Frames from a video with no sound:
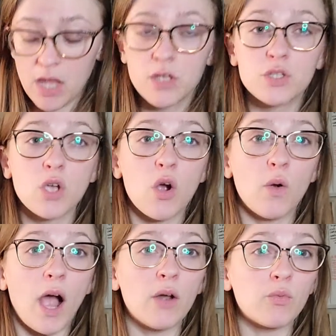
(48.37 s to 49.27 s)

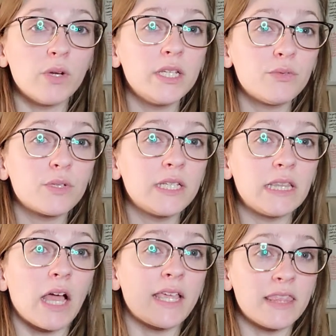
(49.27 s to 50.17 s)
So I really, really
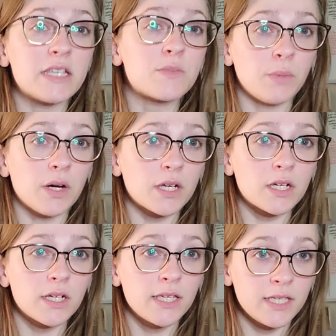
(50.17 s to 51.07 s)
like this book
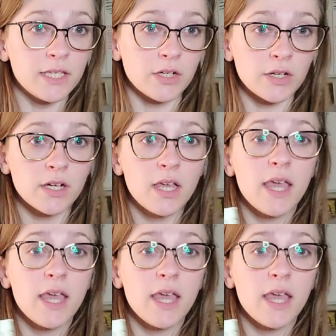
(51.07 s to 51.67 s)
here.